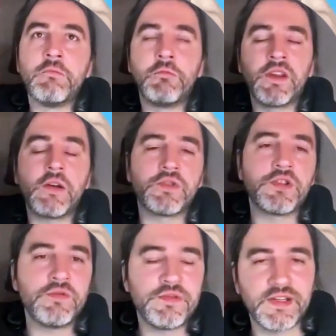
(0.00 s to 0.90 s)
without
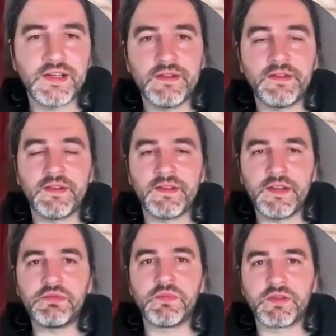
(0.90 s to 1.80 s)
choosing anything?
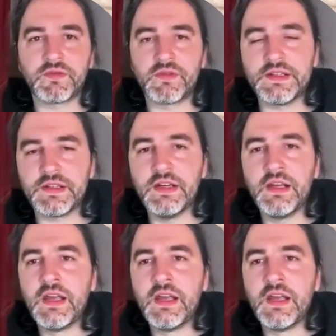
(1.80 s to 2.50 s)
That would be crazy.